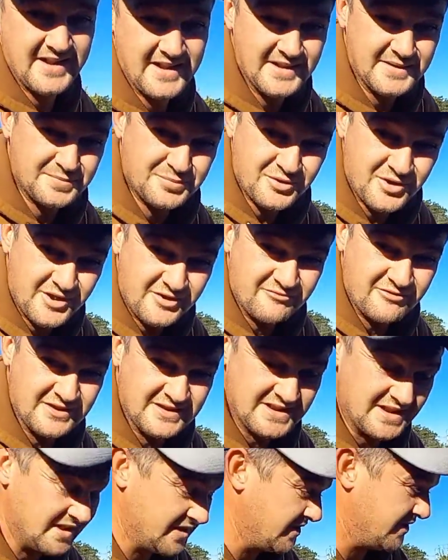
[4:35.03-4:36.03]
is pretty
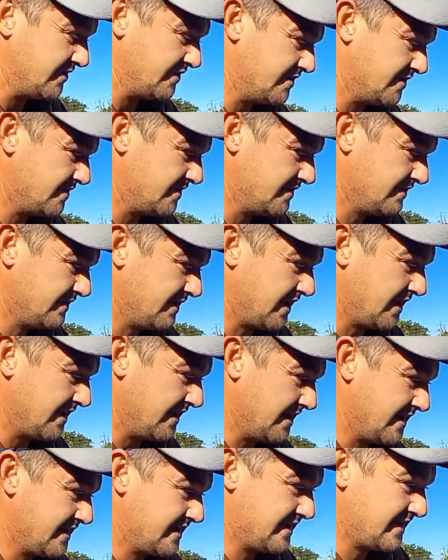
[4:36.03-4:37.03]
resilient and
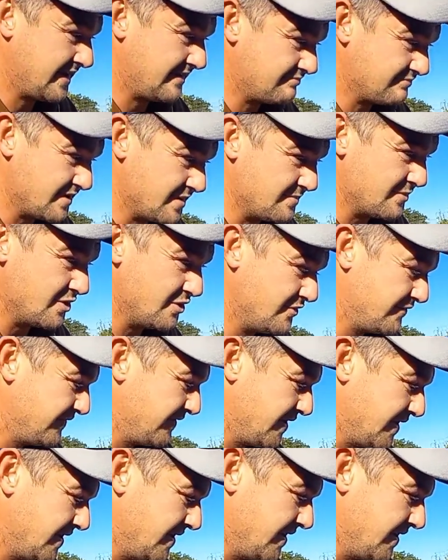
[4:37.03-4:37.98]
it can be moved.